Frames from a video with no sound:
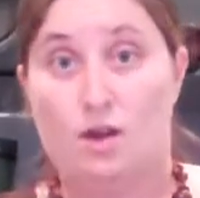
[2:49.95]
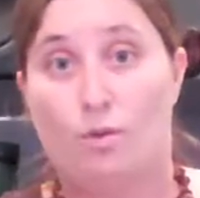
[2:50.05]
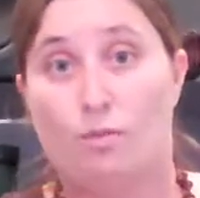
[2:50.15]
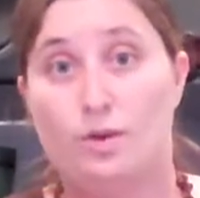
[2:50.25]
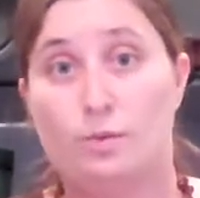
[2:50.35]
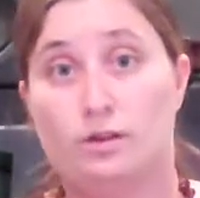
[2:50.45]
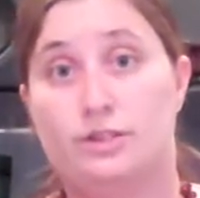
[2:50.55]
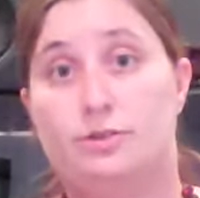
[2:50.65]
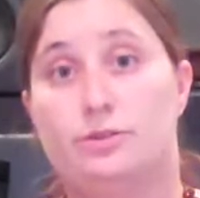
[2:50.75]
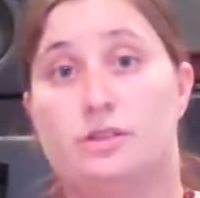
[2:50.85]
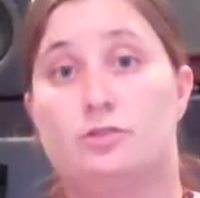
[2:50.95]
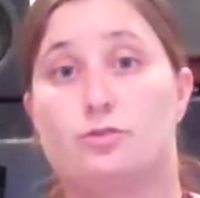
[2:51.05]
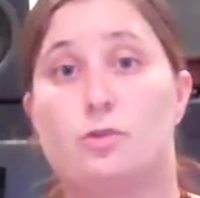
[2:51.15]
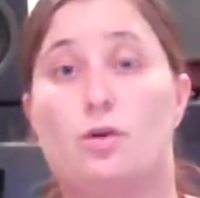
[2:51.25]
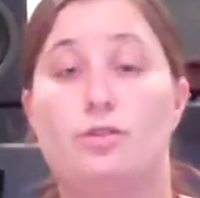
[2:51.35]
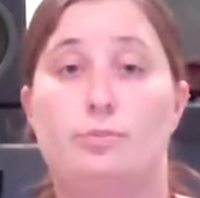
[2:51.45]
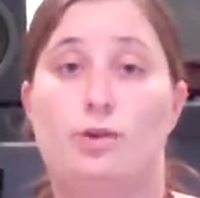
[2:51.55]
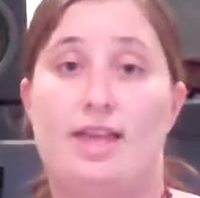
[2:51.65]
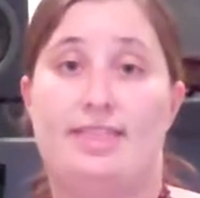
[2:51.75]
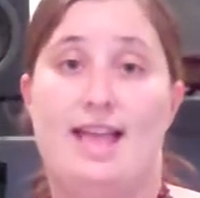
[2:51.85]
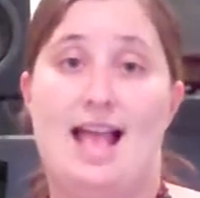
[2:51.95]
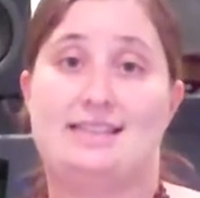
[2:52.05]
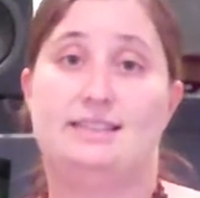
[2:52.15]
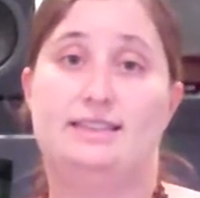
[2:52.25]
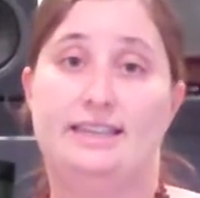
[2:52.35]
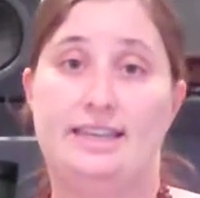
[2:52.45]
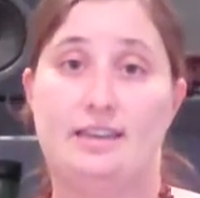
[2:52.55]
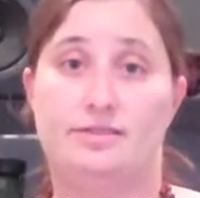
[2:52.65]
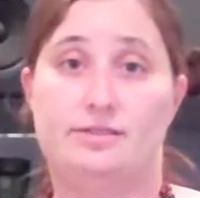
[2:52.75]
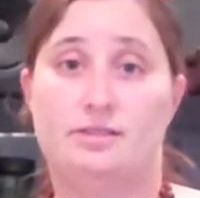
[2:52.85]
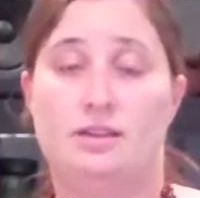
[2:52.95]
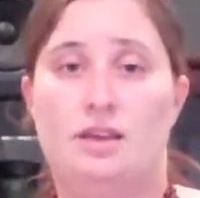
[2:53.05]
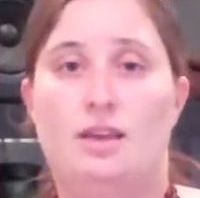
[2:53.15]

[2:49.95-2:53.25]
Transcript: what we want to do is control the breath as it leaves.